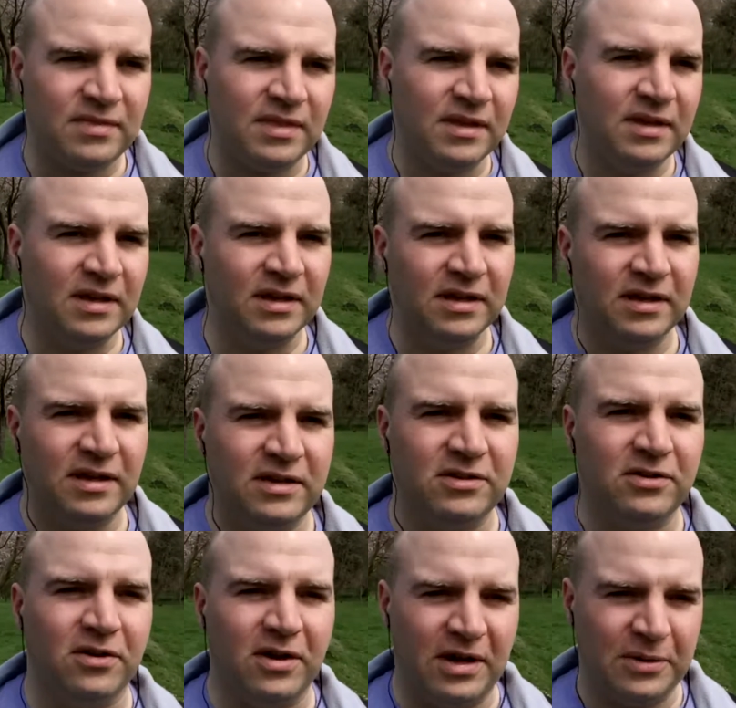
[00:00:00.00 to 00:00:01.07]
Yeah, I don't
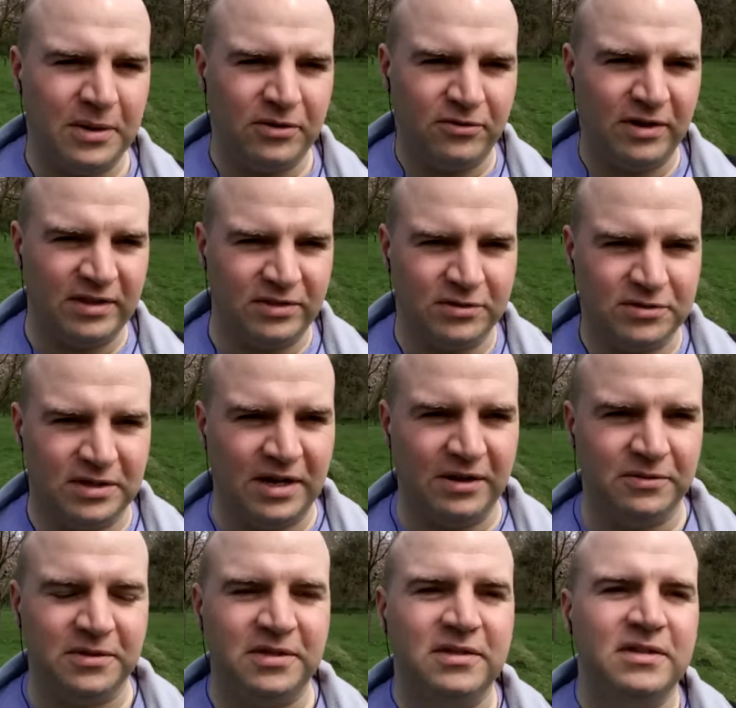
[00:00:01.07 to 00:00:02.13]
know how I'd write those
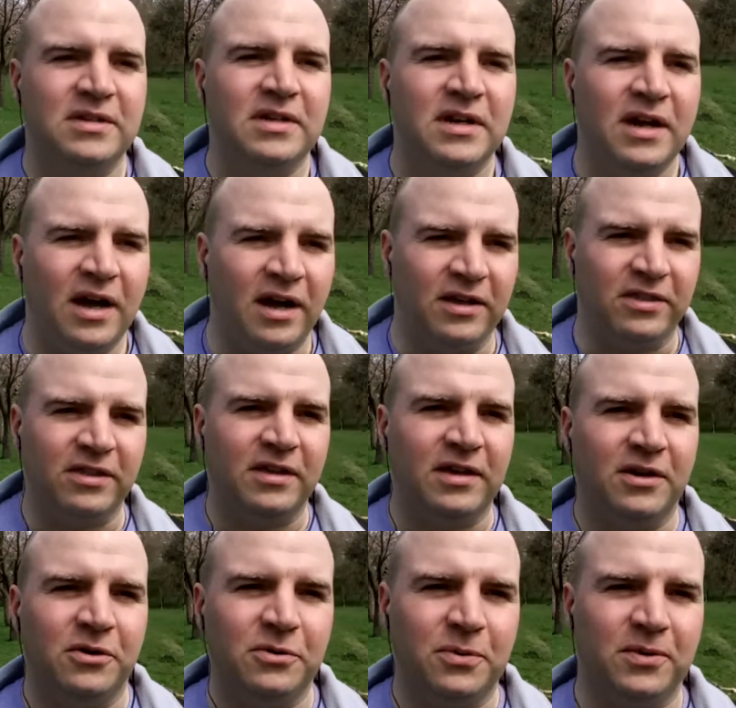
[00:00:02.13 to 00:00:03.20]
out. I think I
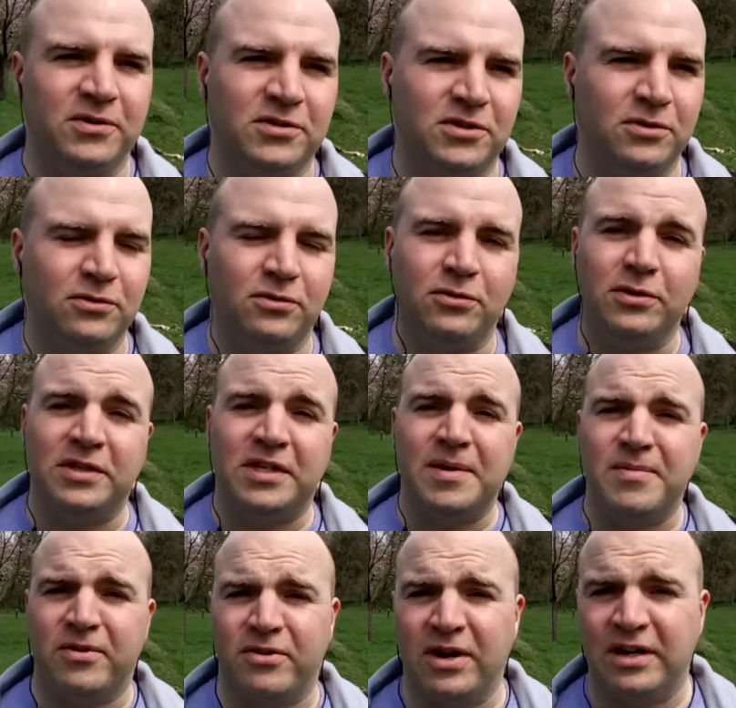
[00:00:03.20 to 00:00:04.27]
would want to go through a
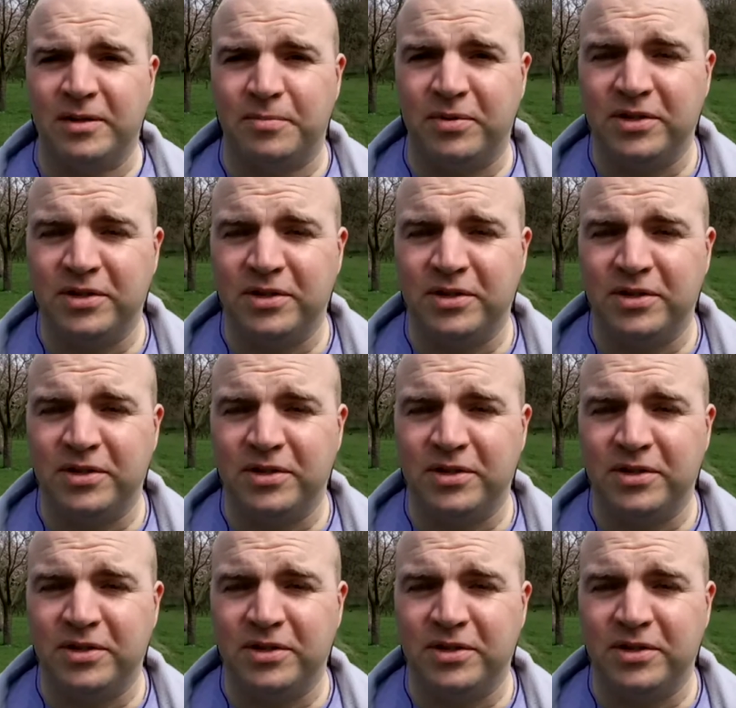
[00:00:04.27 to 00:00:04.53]
democratic